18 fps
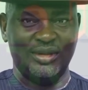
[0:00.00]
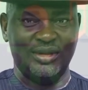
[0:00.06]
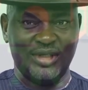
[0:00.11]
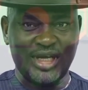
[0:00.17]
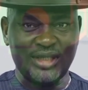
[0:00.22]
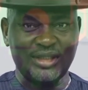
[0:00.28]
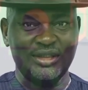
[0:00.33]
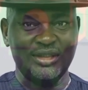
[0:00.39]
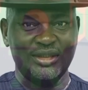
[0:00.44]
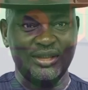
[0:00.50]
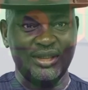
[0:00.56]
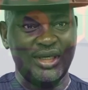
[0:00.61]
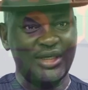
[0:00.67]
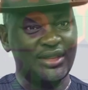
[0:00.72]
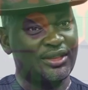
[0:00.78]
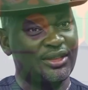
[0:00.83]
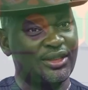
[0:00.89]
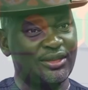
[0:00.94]
That is the
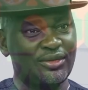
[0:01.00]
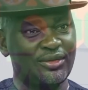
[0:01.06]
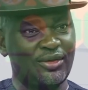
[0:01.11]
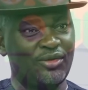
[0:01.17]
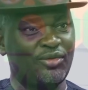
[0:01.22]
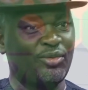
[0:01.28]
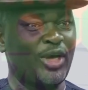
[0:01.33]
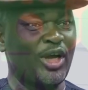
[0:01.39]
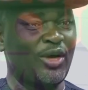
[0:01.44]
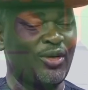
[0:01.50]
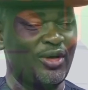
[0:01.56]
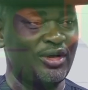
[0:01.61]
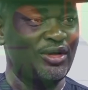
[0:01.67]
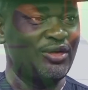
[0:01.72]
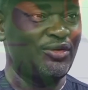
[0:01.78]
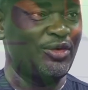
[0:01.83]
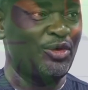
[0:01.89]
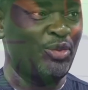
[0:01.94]
essence of my
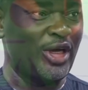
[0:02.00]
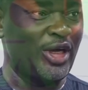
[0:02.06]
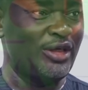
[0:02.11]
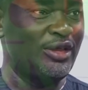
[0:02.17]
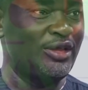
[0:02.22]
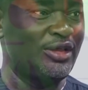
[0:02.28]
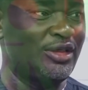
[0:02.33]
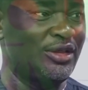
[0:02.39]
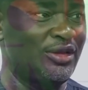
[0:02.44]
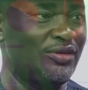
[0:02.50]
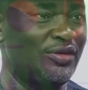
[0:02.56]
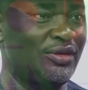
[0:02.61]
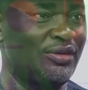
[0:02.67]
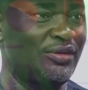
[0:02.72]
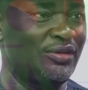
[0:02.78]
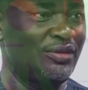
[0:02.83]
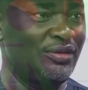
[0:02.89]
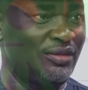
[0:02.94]
calling for palliatives
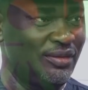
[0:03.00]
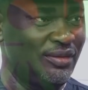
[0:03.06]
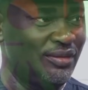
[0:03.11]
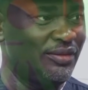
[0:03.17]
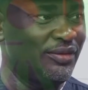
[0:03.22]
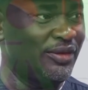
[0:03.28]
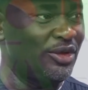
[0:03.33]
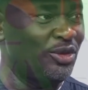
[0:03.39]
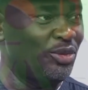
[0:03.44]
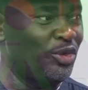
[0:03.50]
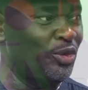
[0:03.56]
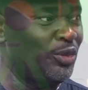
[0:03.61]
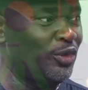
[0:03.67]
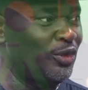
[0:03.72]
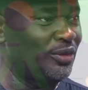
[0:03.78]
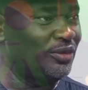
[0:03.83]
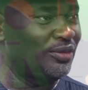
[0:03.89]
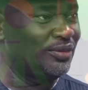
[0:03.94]
for the people.